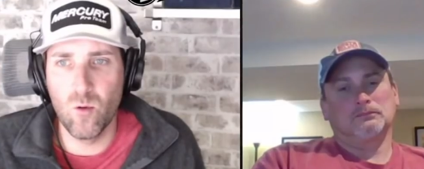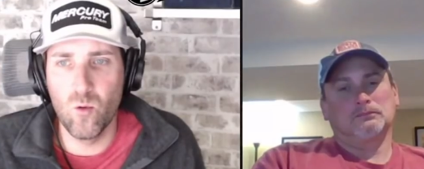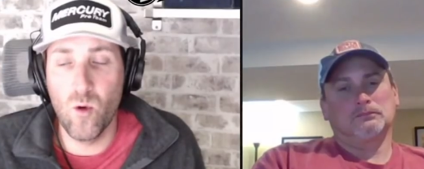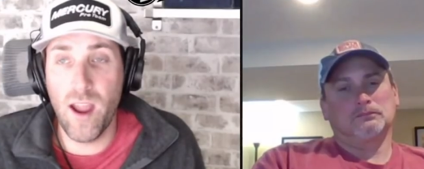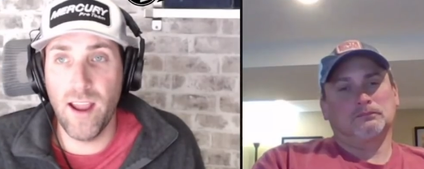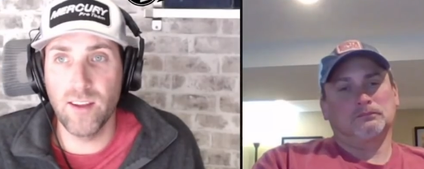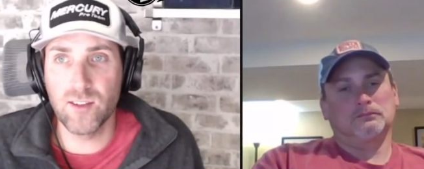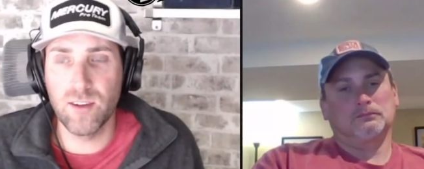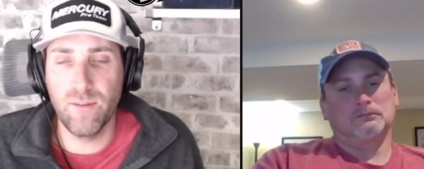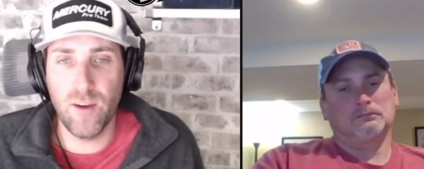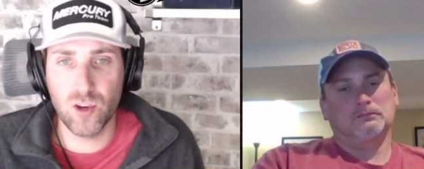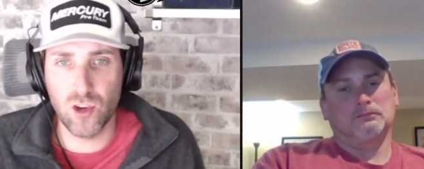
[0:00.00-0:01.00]
Speaker 1: ways to
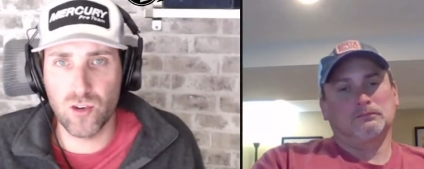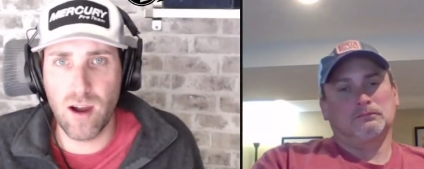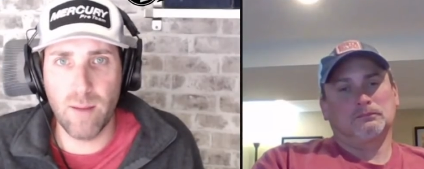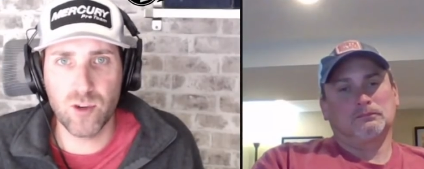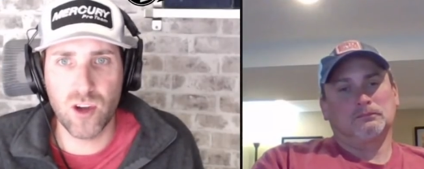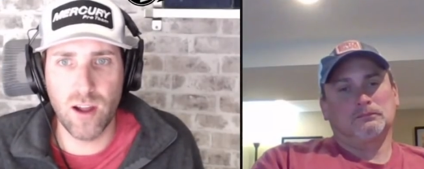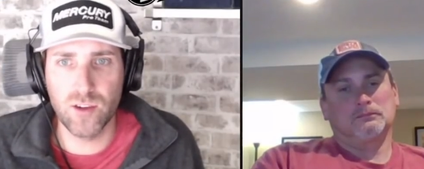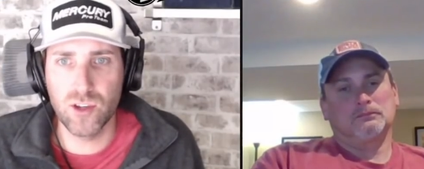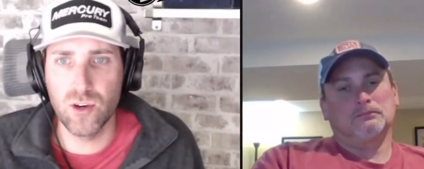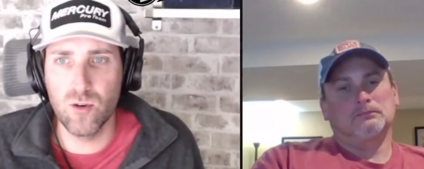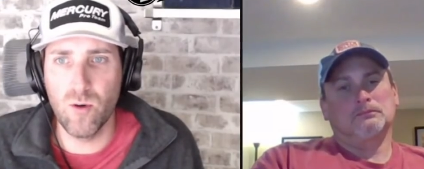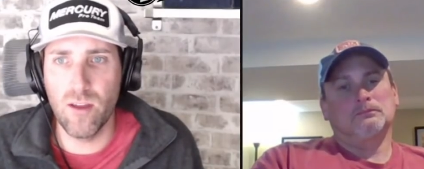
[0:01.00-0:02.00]
fish a drop shot
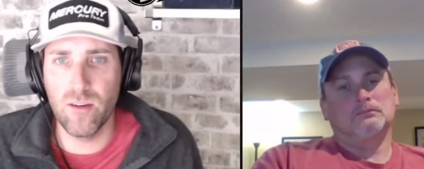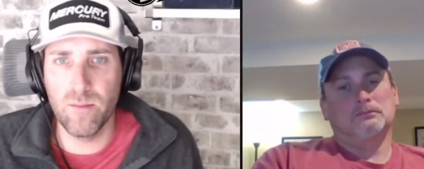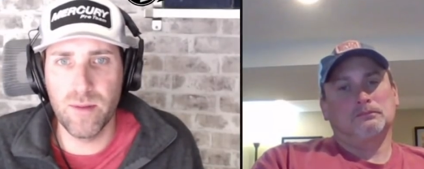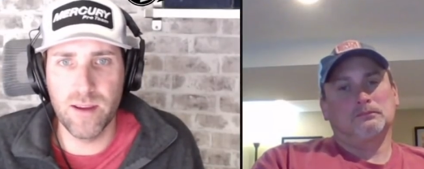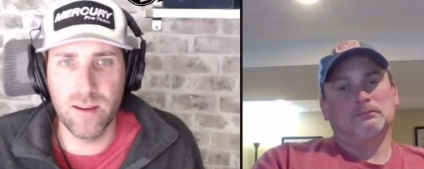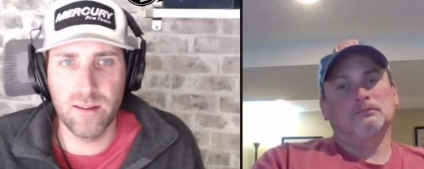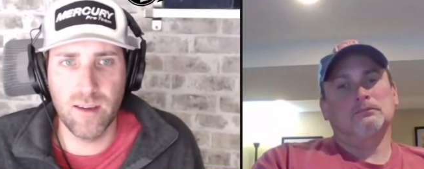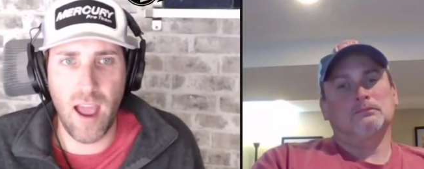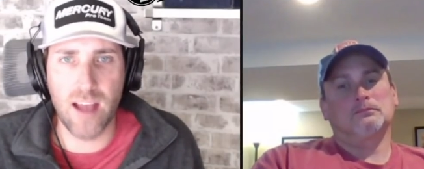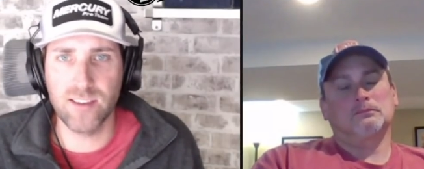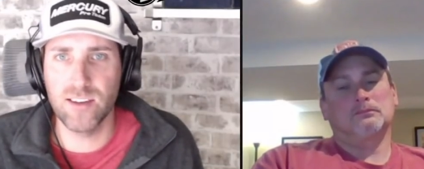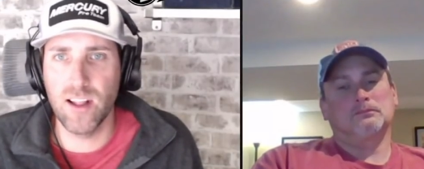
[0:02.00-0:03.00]
too, whether it be
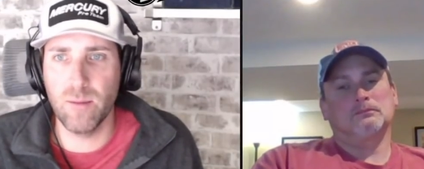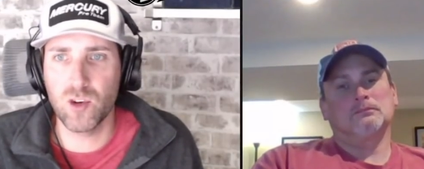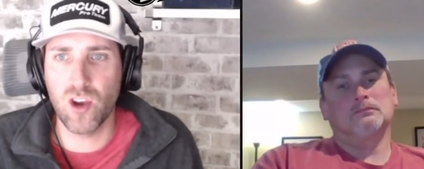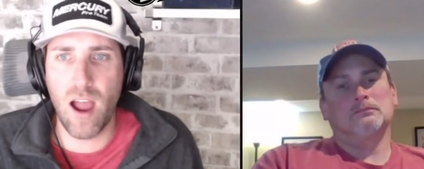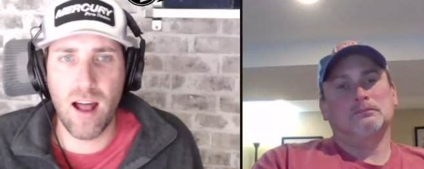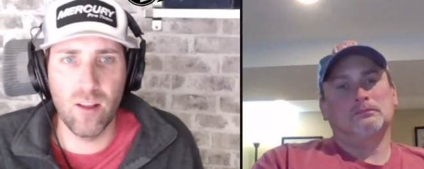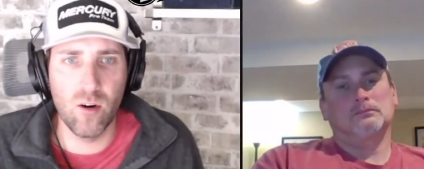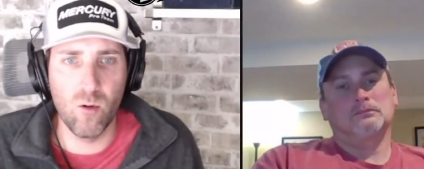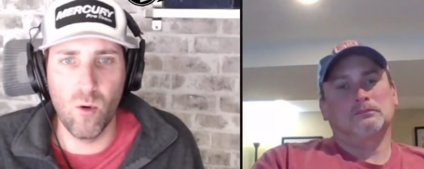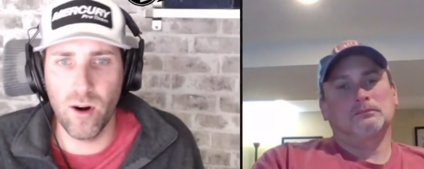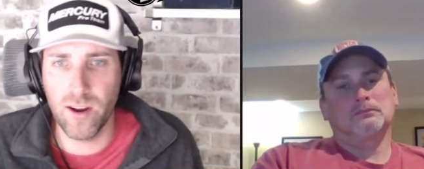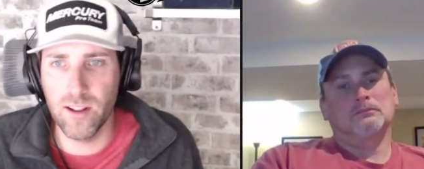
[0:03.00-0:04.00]
casting up shallow or
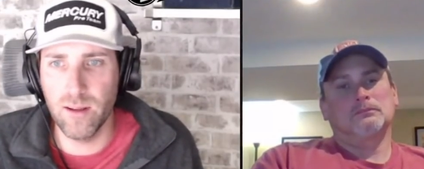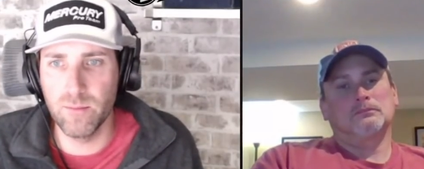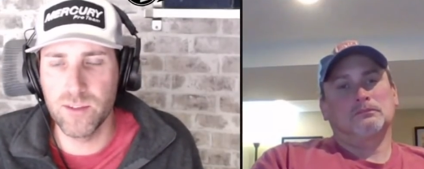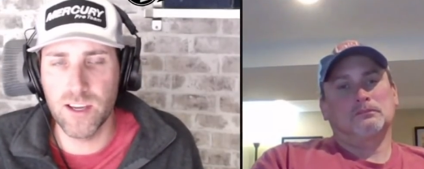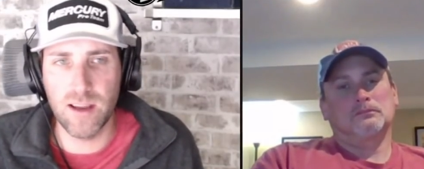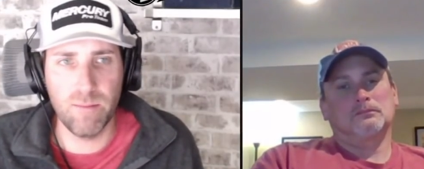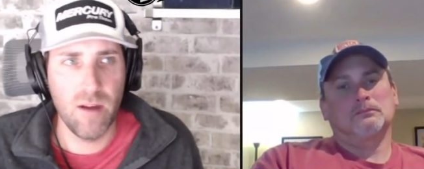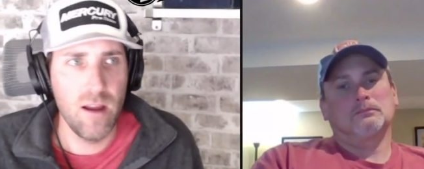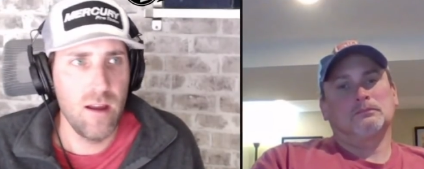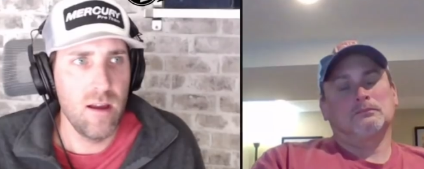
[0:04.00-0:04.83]
working them deep.